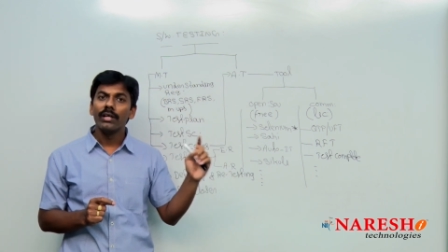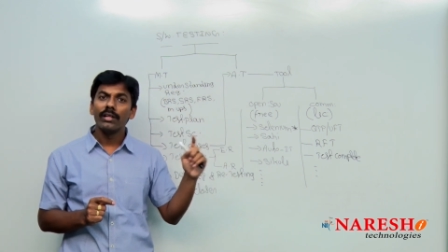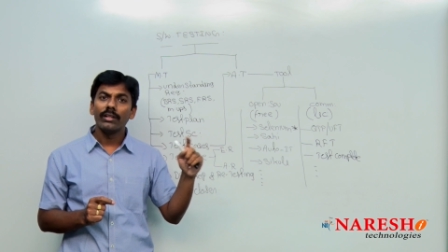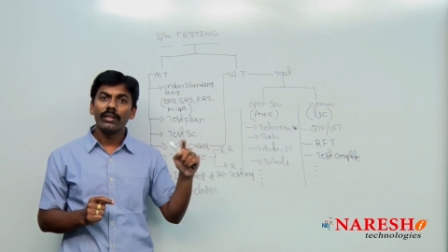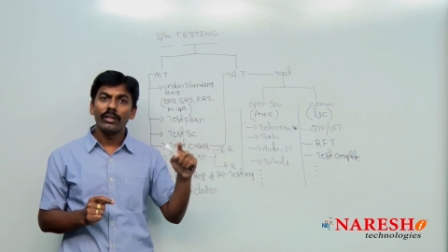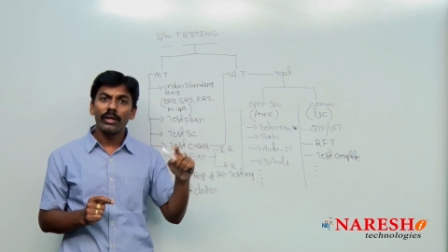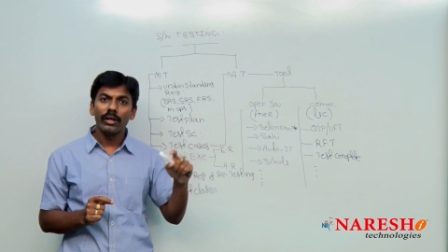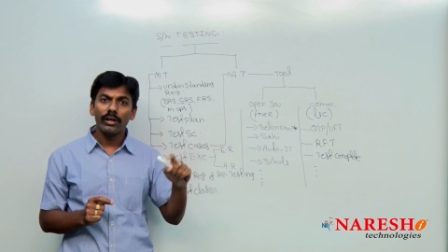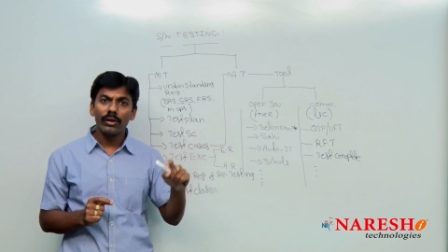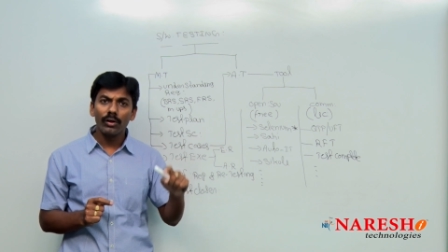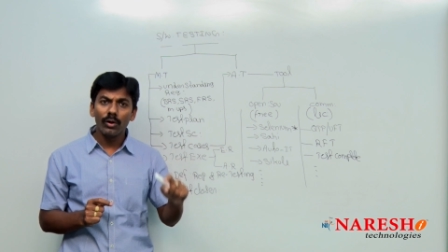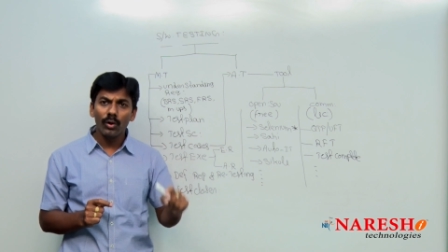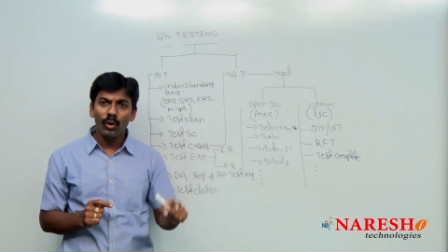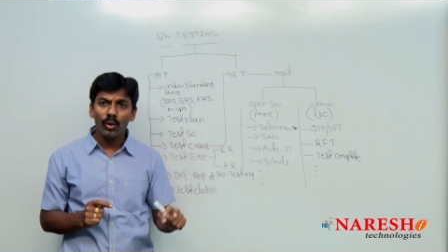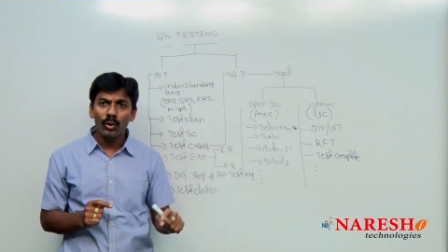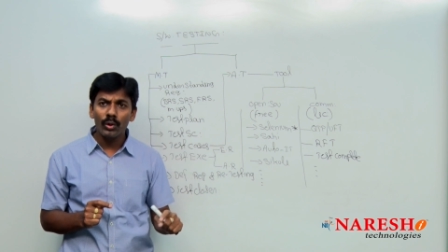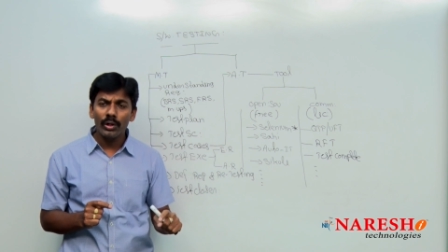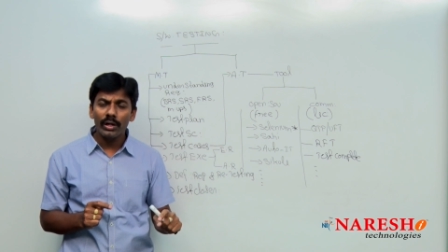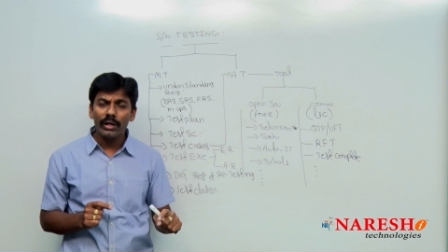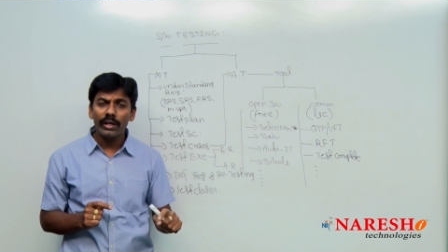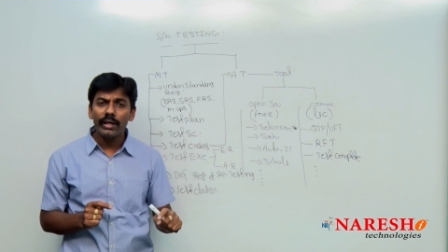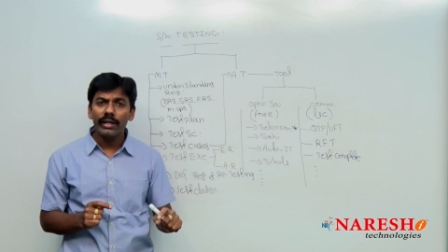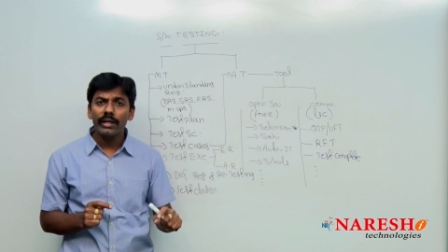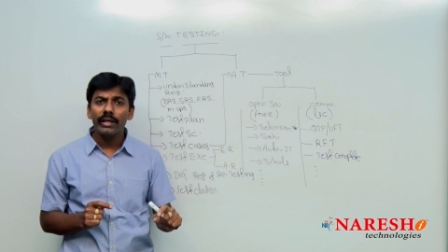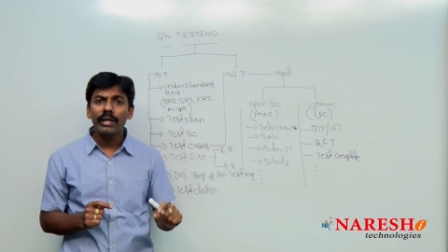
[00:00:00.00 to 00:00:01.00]
Then
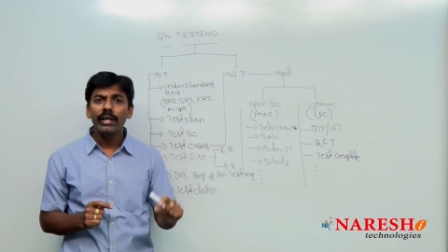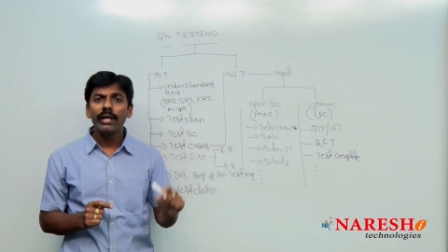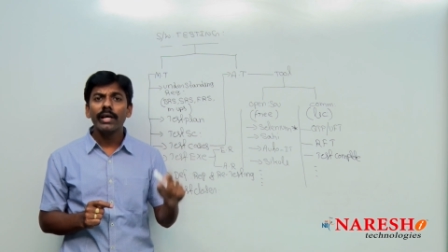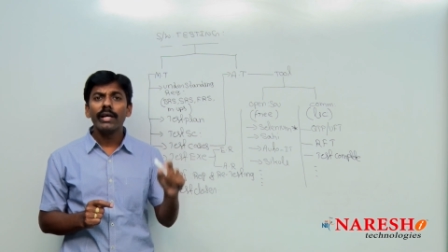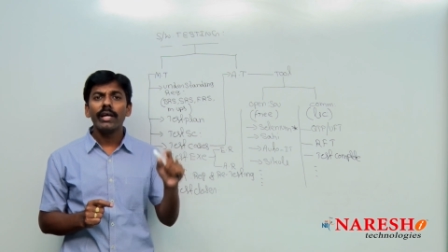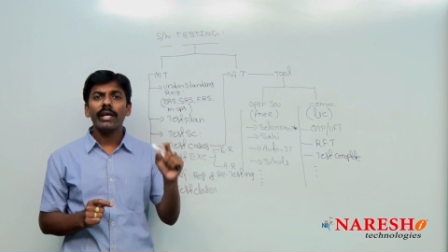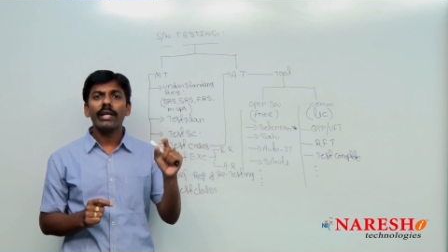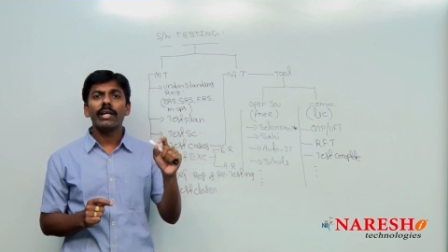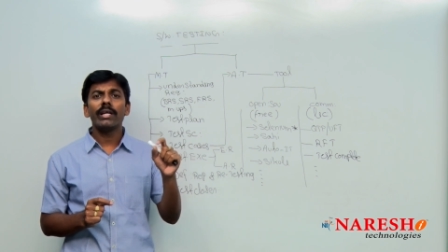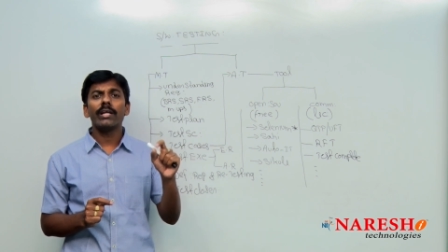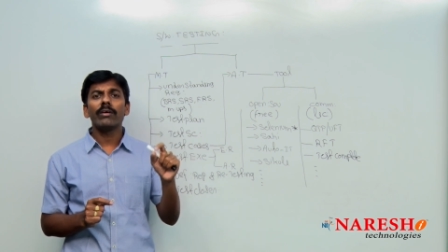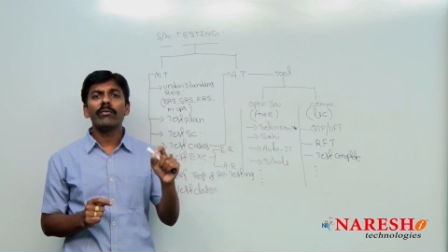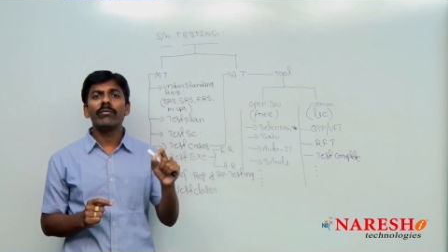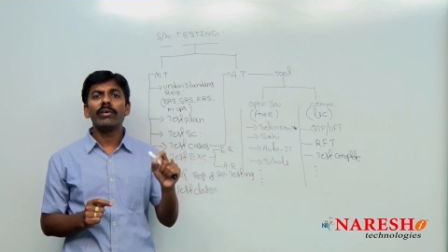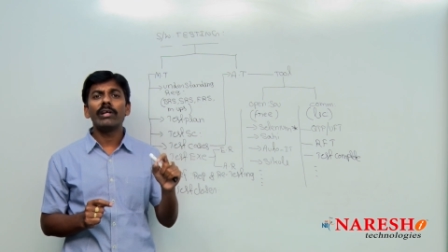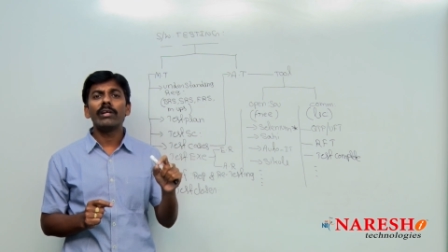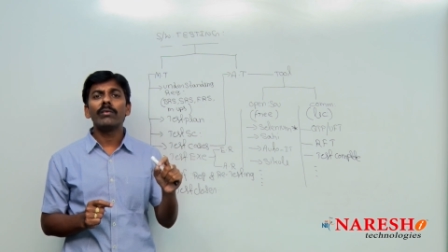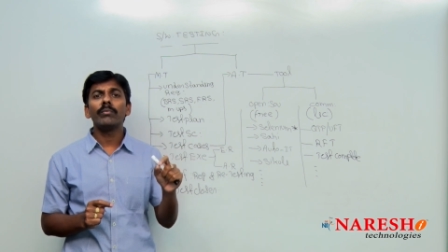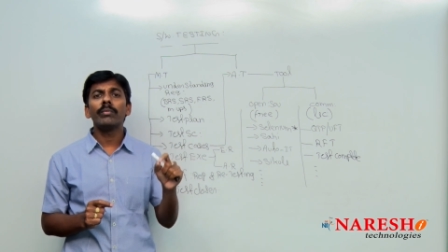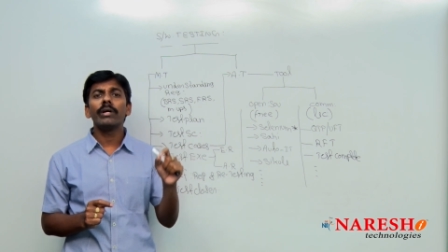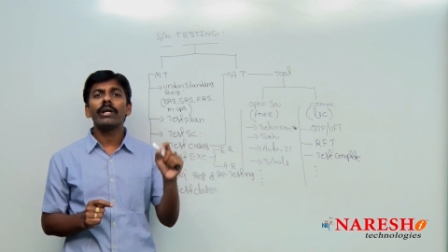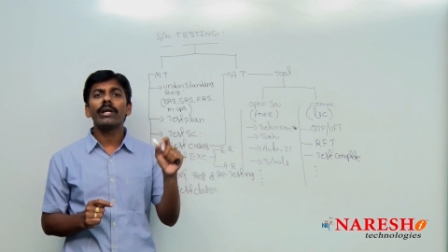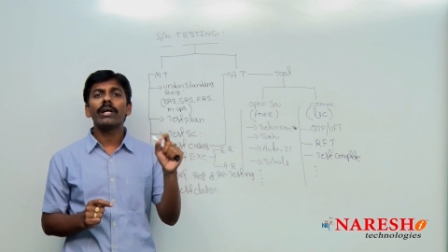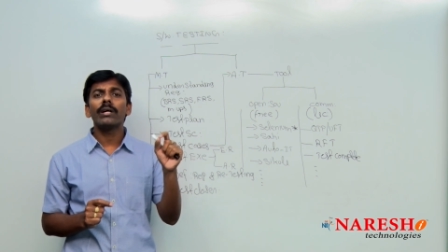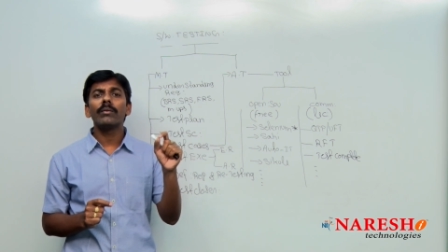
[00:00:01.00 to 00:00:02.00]
only it
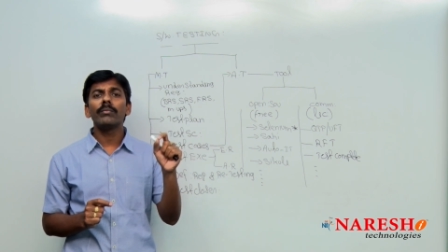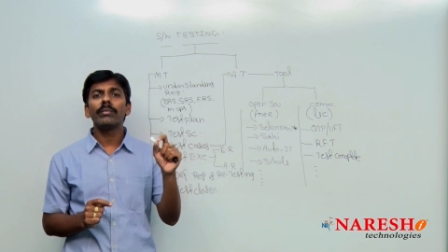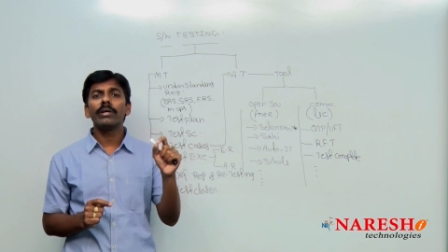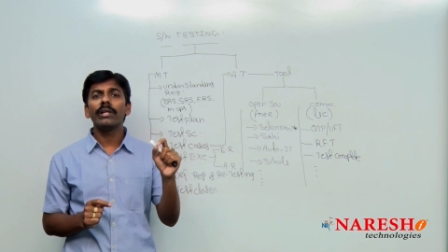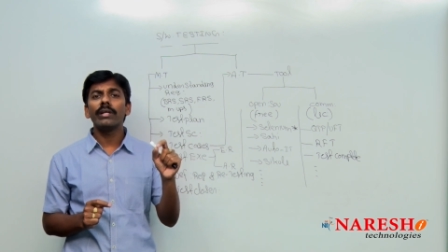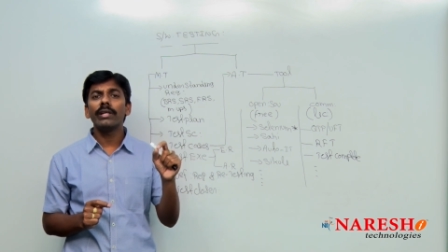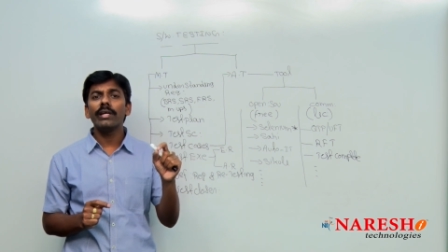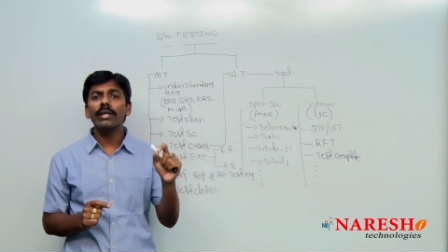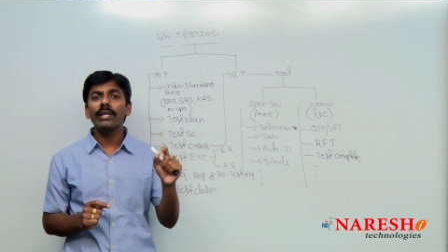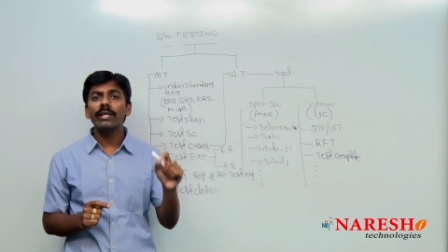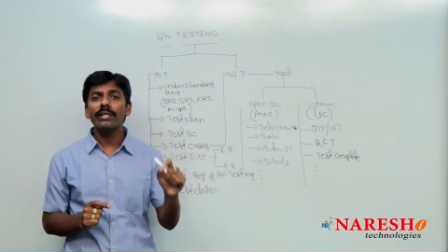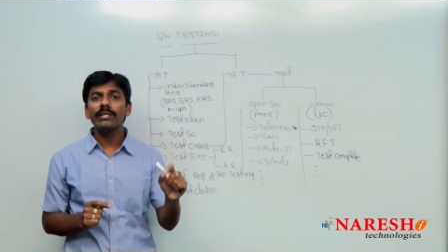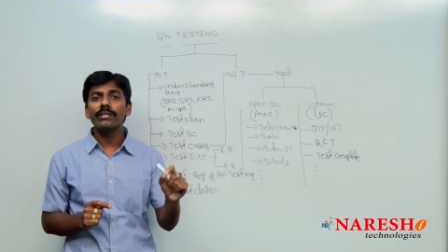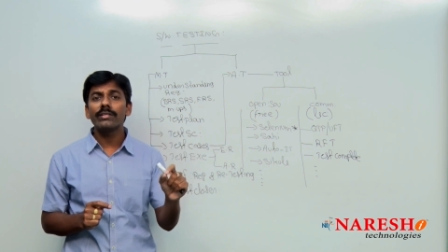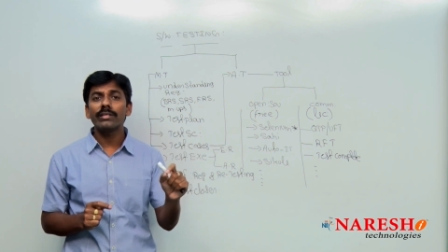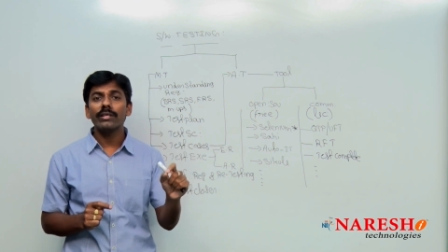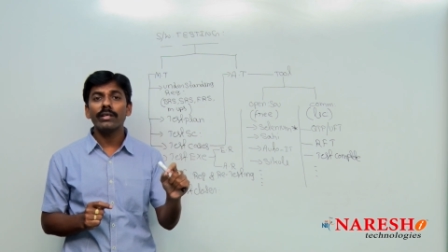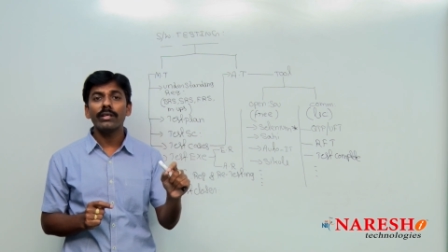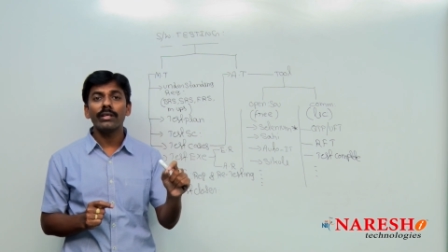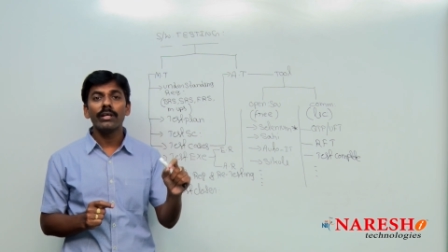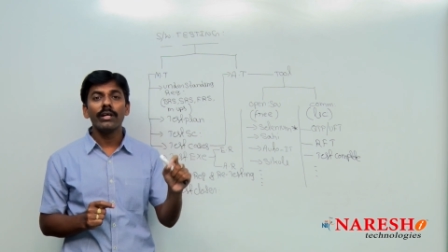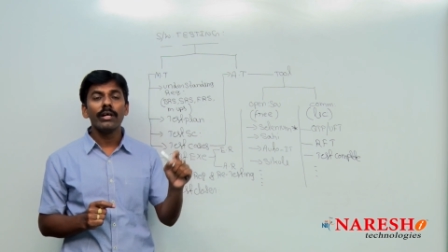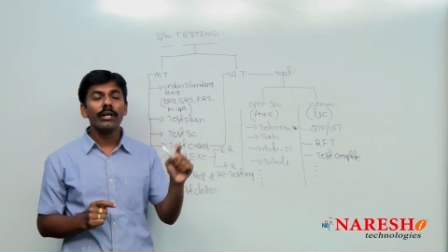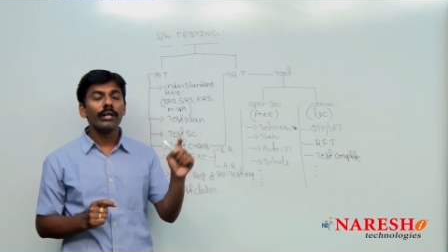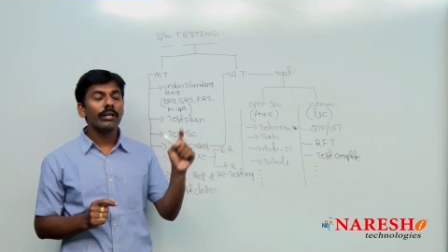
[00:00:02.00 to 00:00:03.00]
will become an
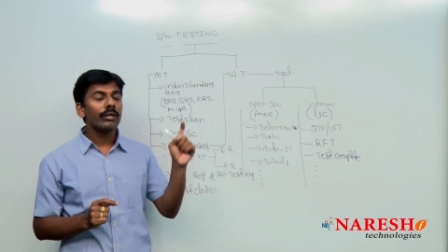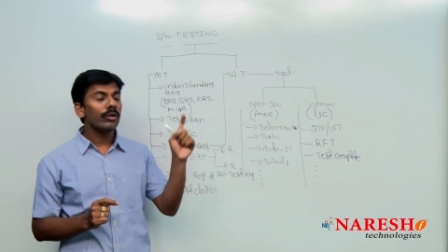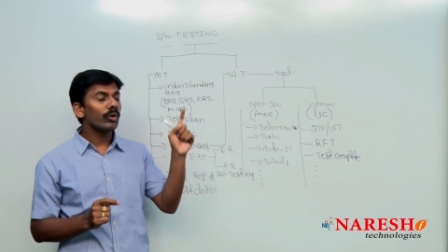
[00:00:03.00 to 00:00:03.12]
easy